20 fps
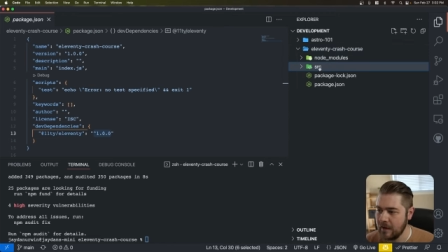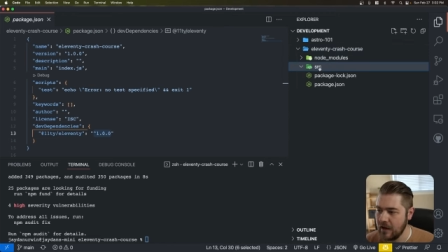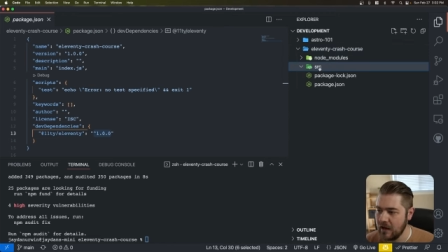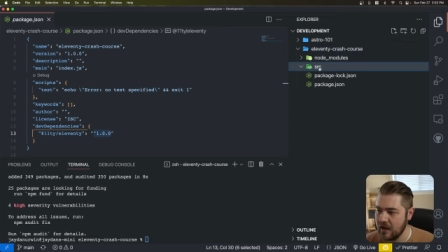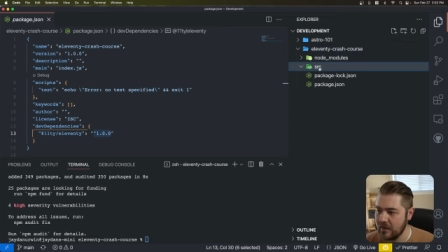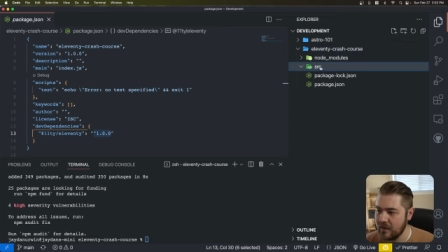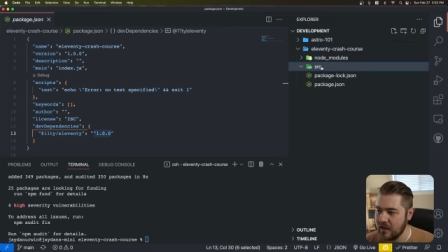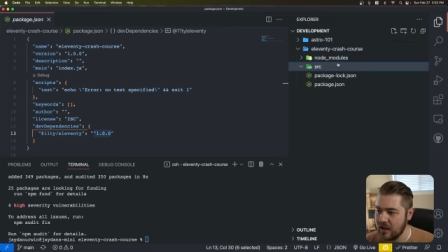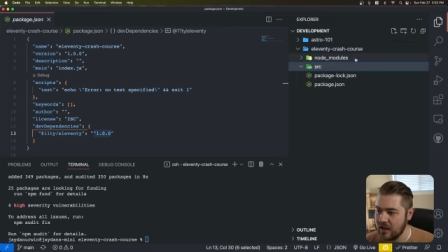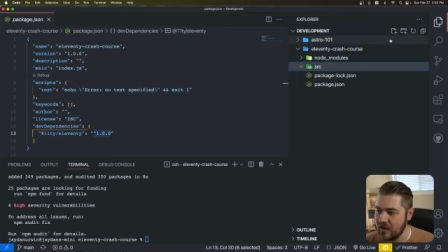
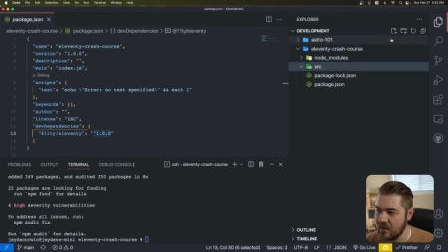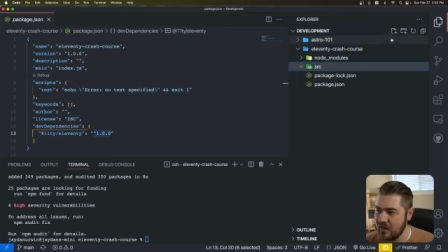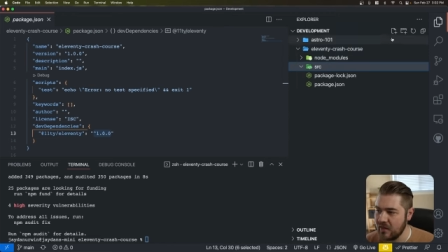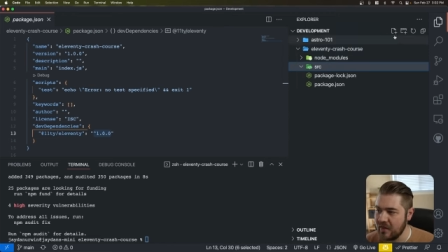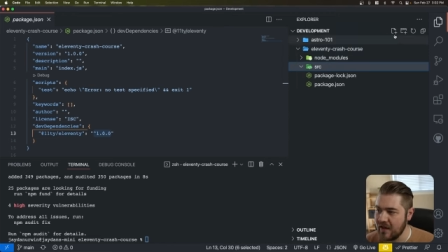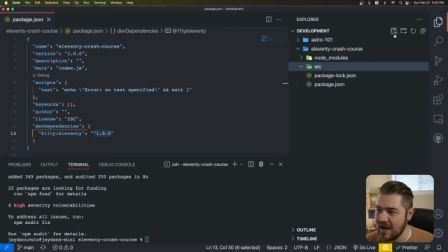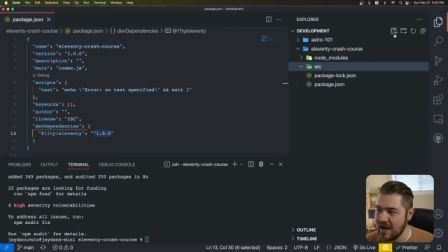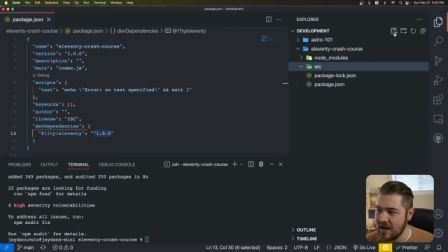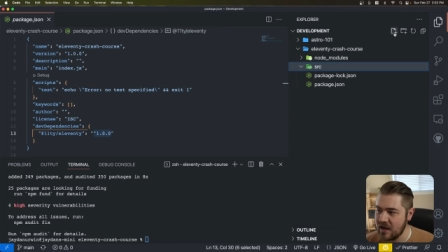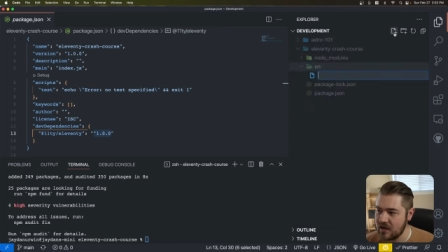And then
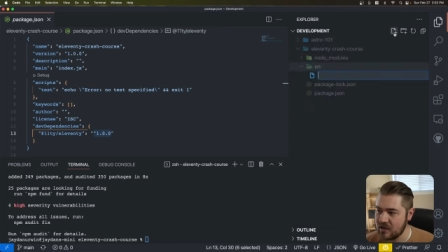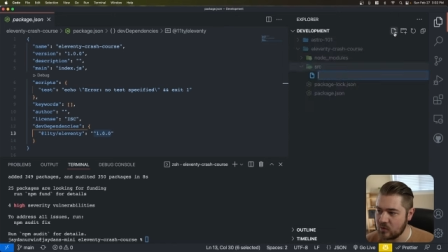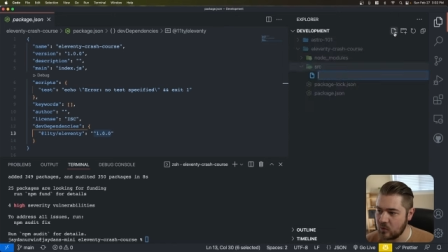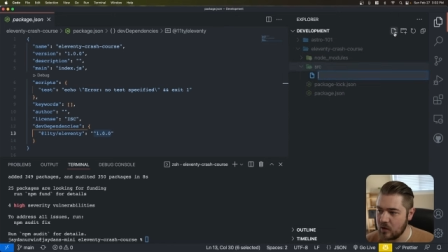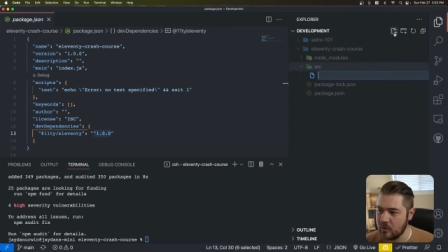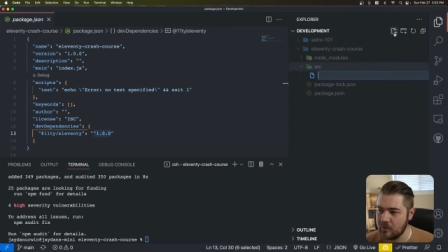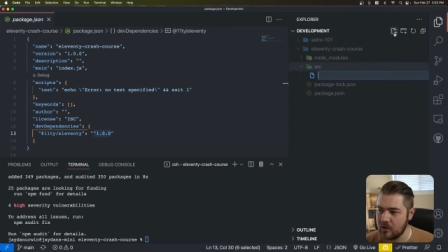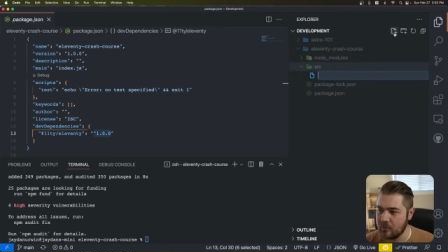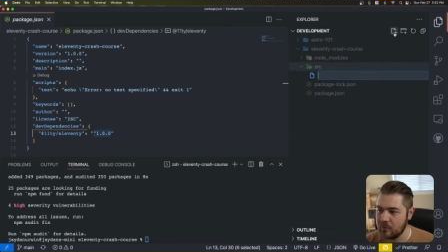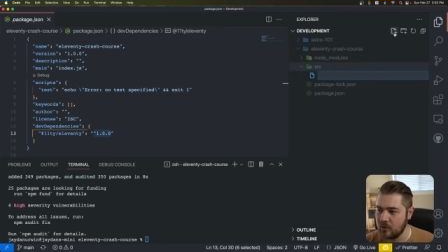that is
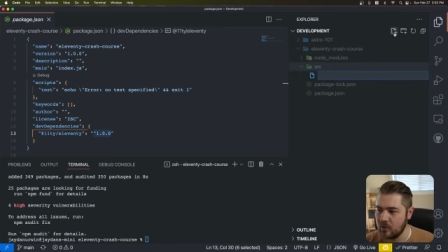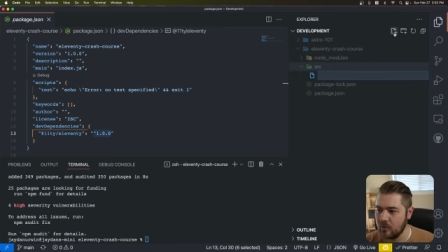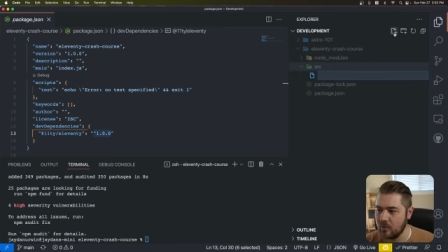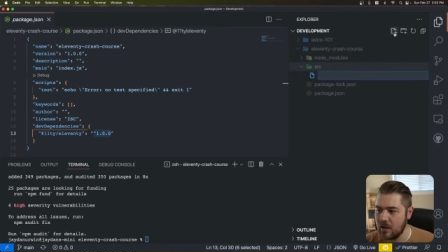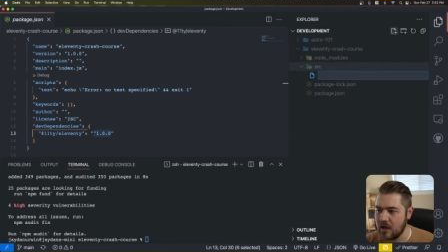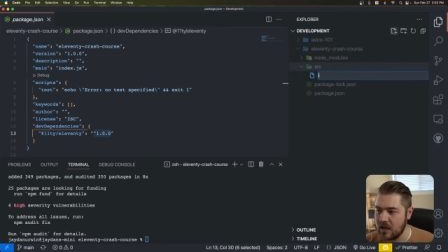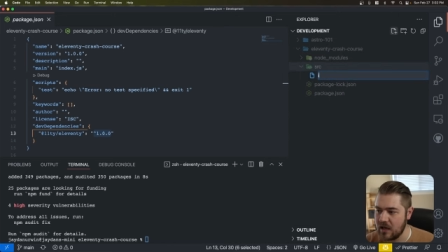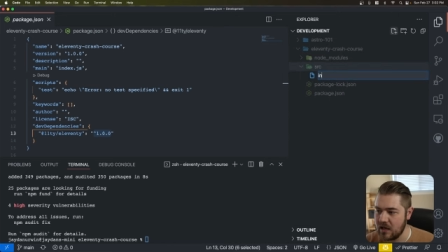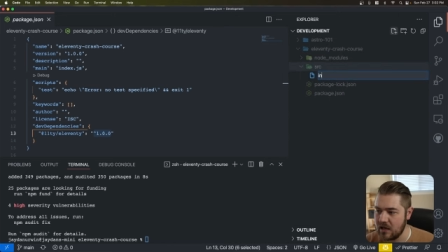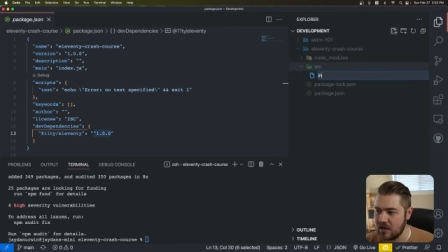where I'm going to put
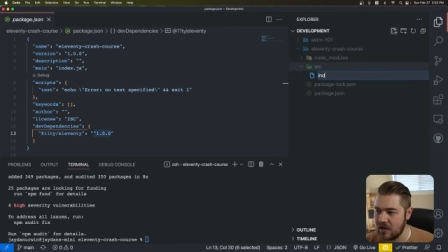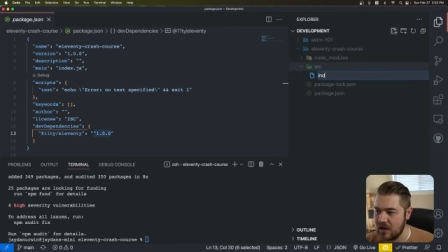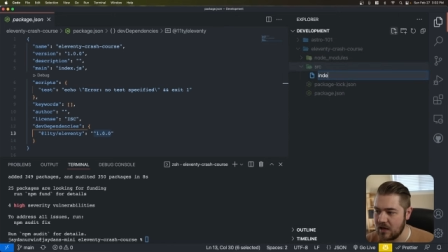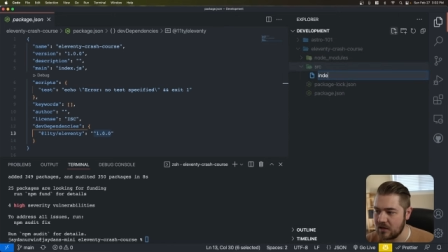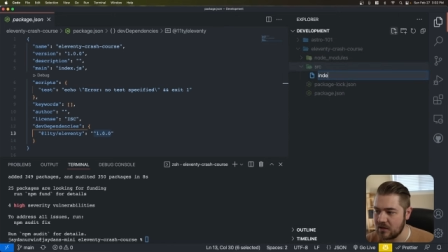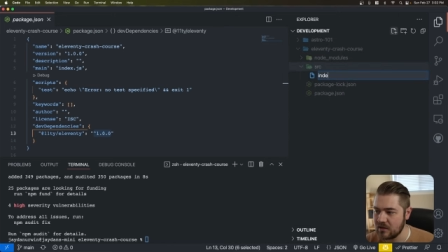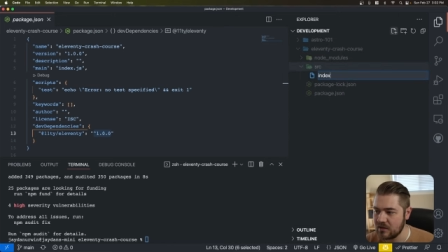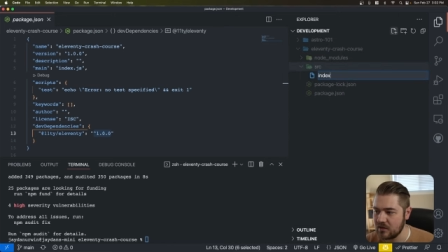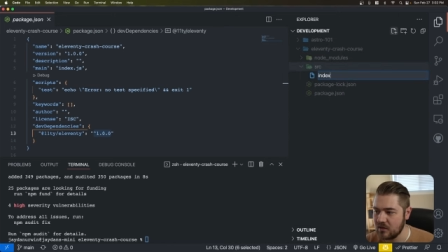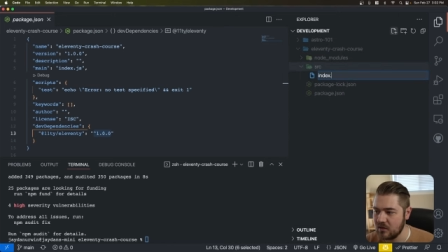my
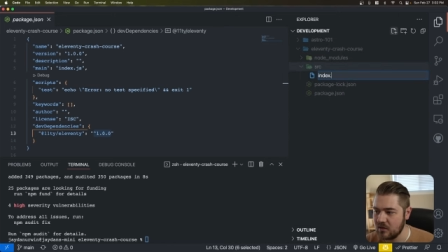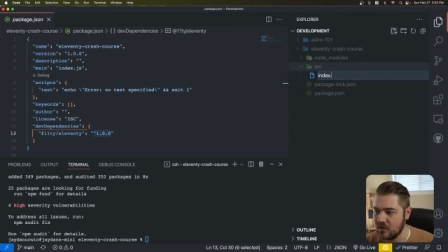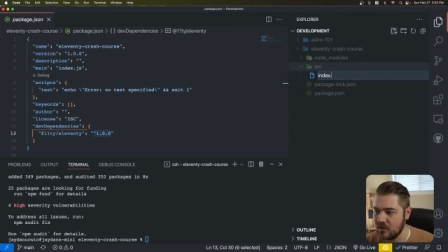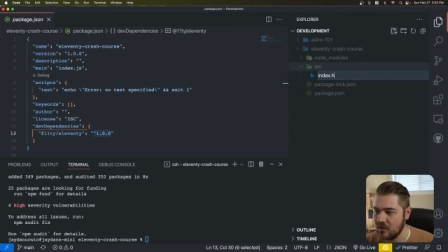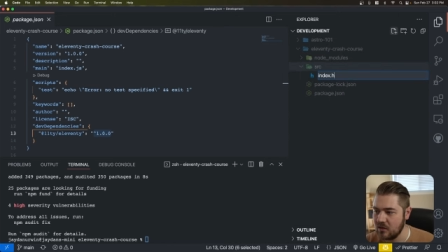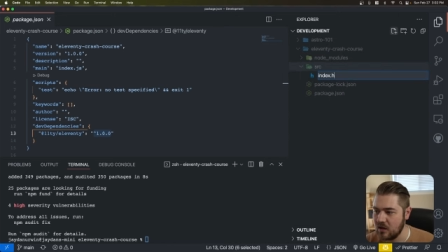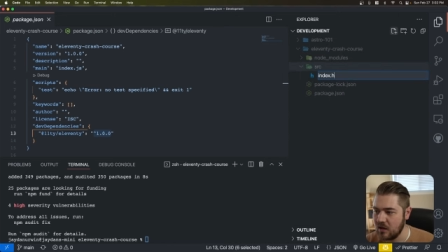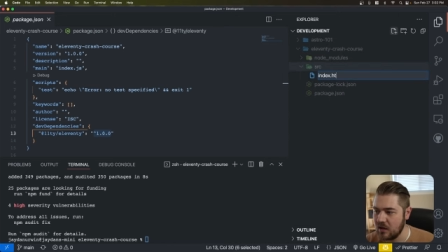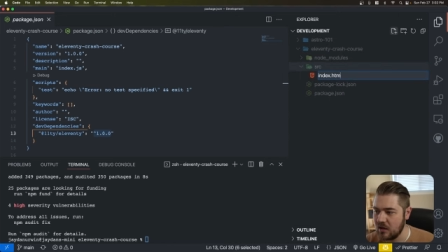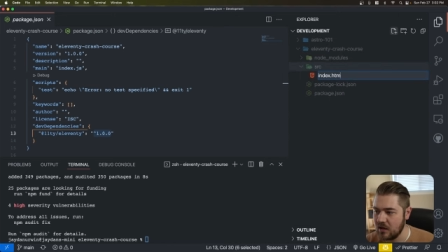
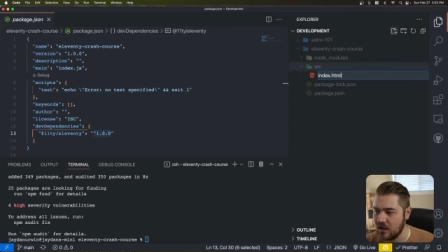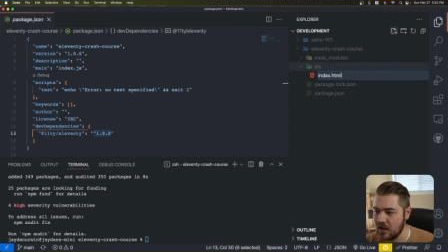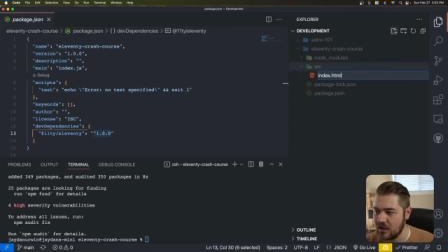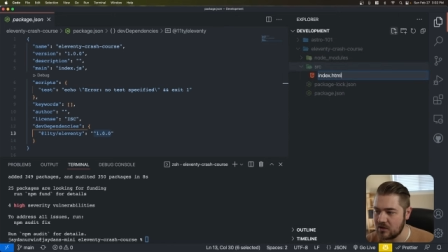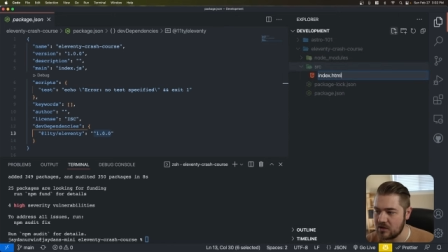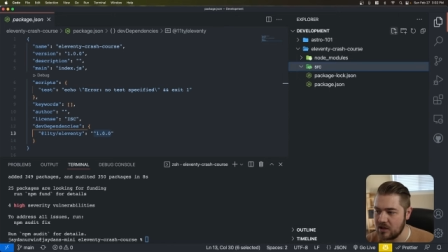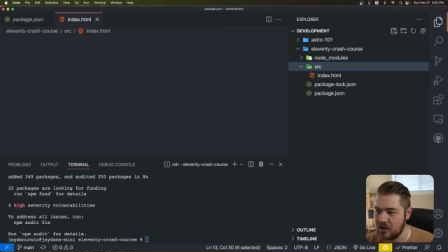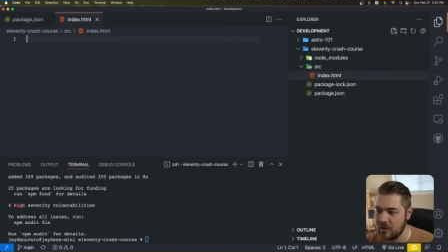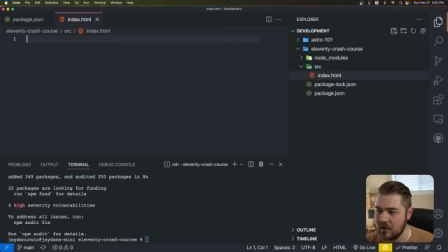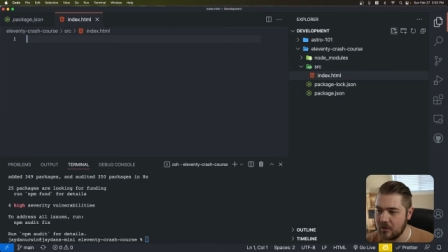
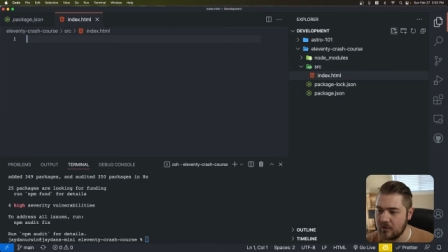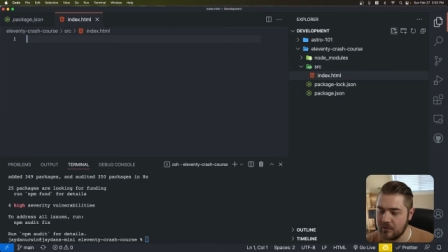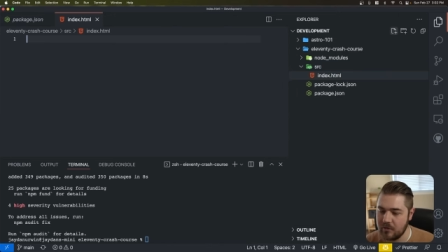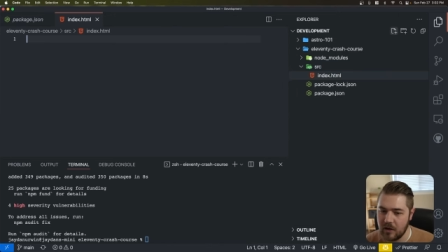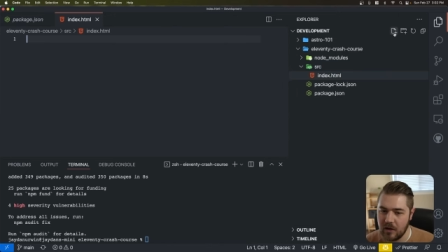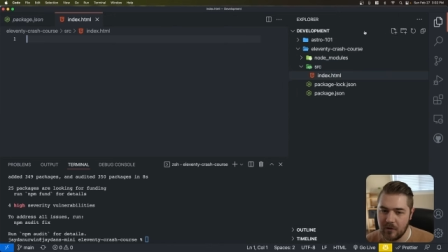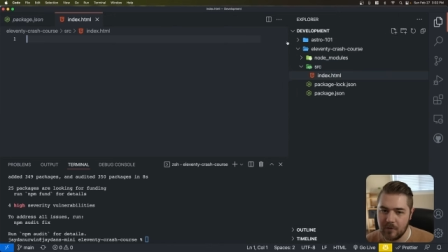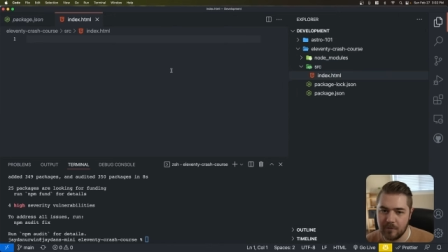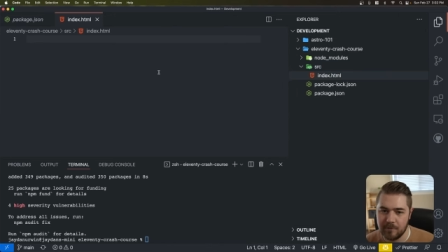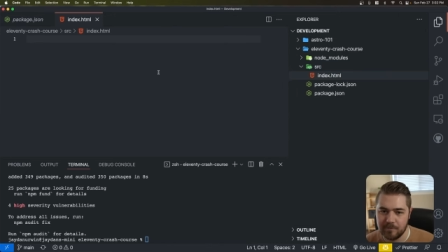index.html
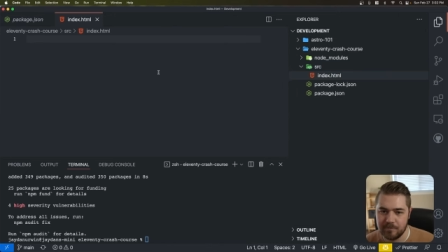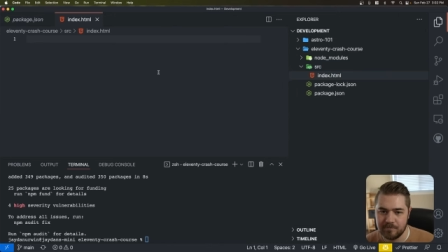file.